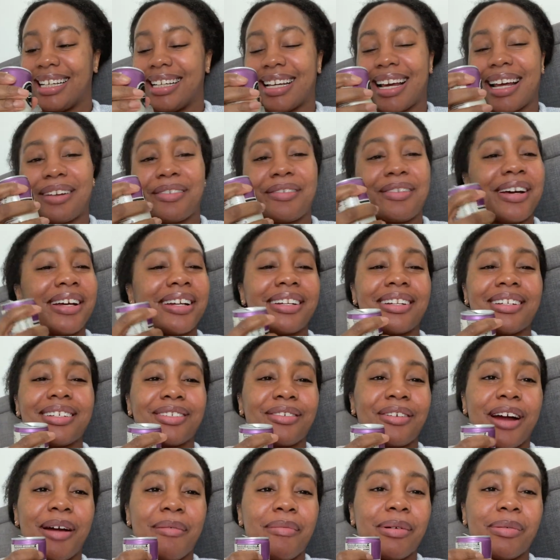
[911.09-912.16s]
I don't know how to
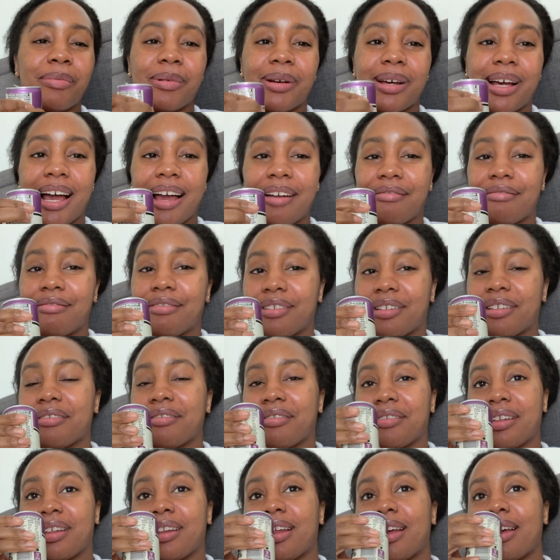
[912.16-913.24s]
describe it, but I really,
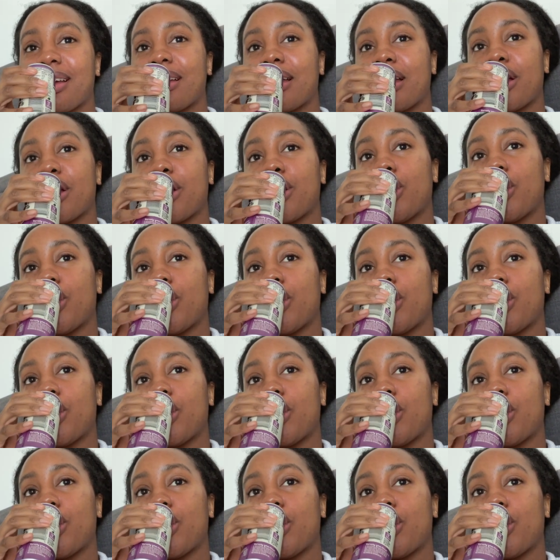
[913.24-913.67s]
really like it.